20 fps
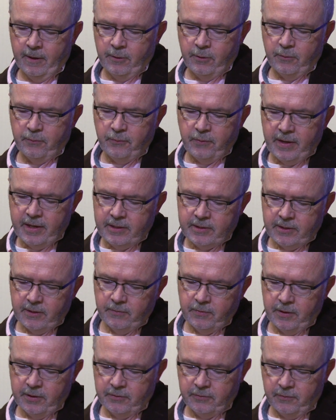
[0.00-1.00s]
The face
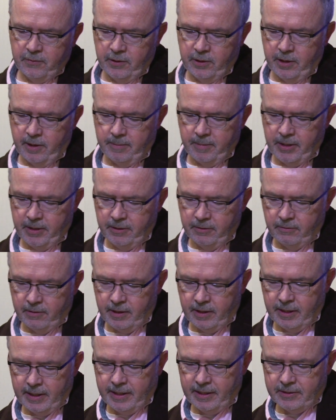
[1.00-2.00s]
of this phenomenon
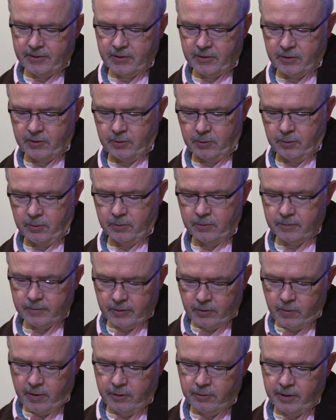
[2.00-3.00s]
relates to,
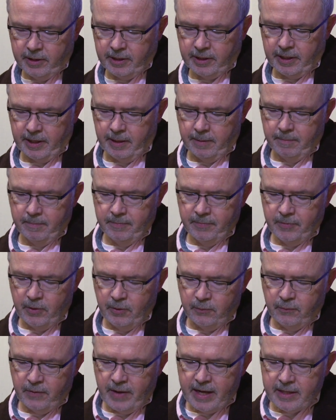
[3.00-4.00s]
quoting him,
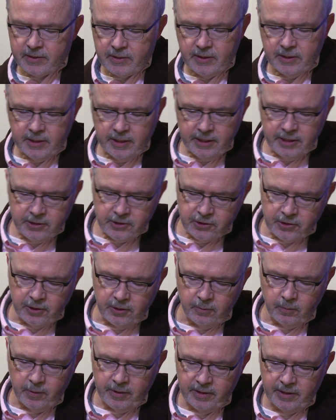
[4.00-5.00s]
the
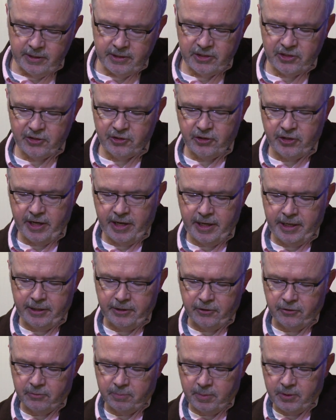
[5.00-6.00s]
fascination with
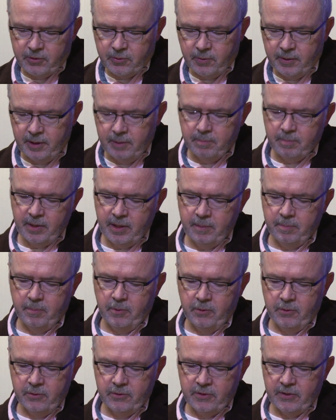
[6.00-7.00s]
exchange between
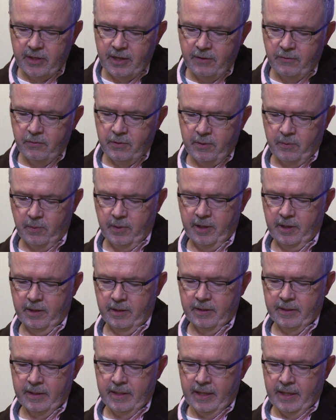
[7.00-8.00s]
peoples
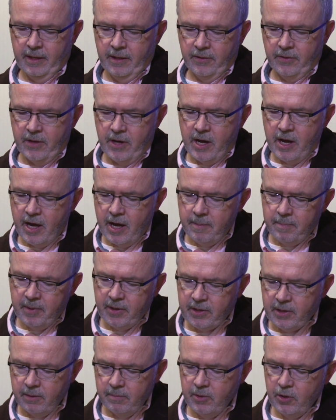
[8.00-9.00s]
everywhere, the
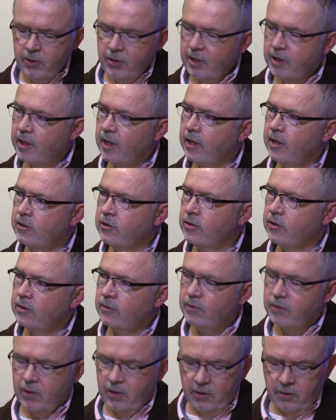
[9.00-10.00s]
hypercommunication
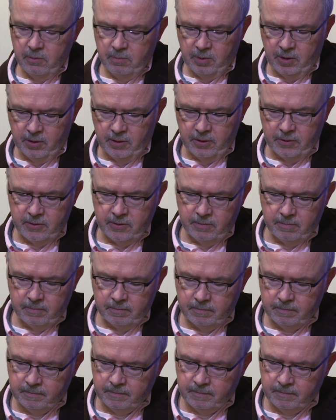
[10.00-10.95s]
of globalism,